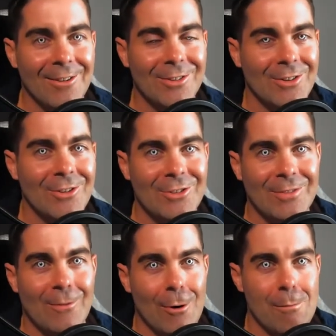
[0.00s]

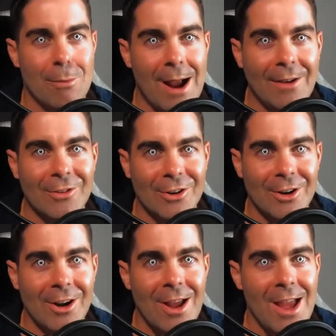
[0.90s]
searching for a
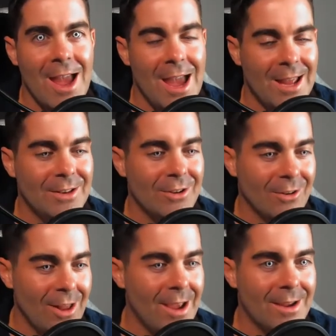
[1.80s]
browser and
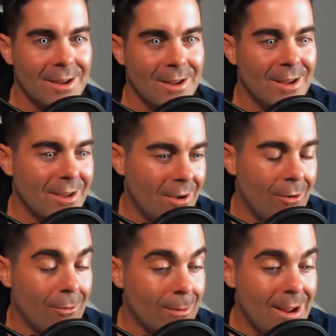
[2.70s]
you're like,
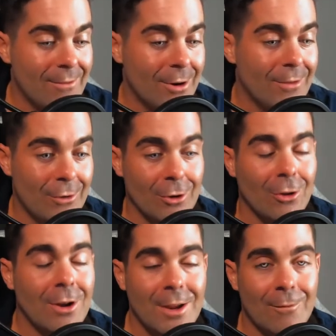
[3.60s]
or whatever, if you're
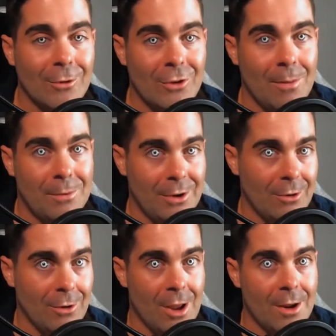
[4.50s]
looking for something,
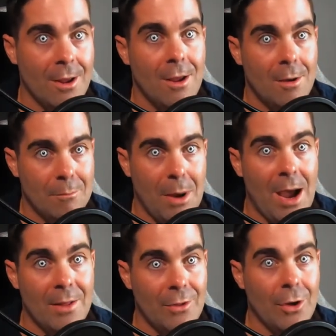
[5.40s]
you're like,
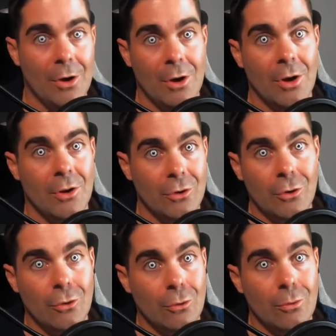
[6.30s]
buy the
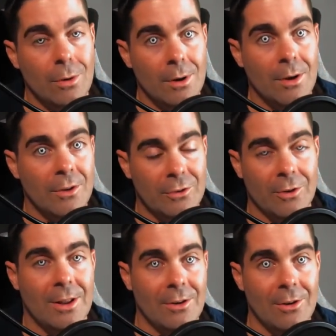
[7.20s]
new,
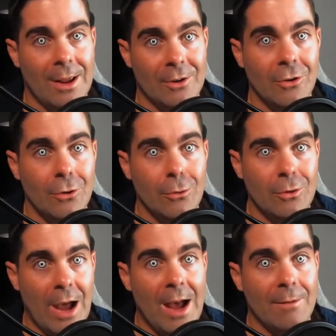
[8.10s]
so then you'd like
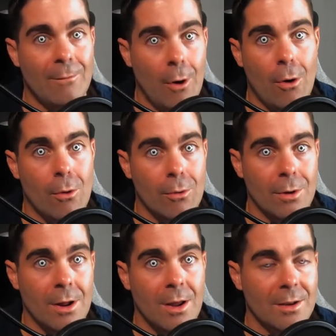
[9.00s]

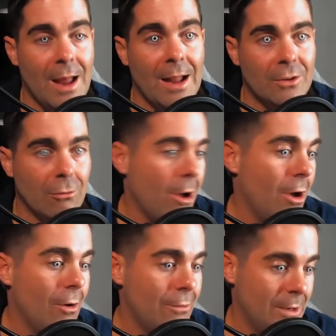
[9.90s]

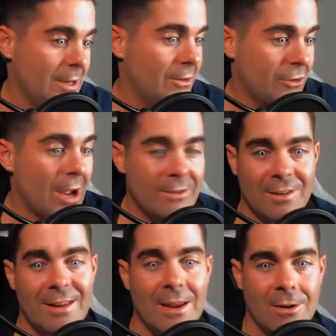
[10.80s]
new.phone.12, and it tries
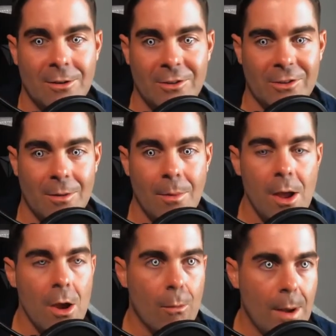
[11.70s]
to take you to some
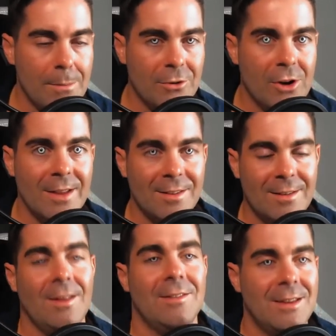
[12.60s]
web address
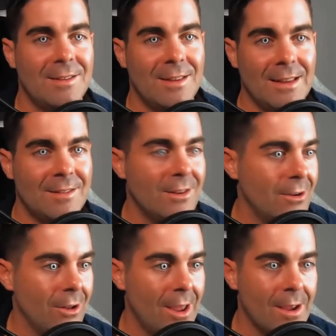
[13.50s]
that doesn't exist. And
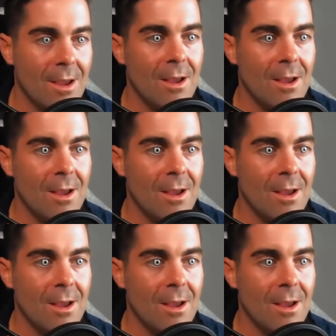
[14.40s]
you're like,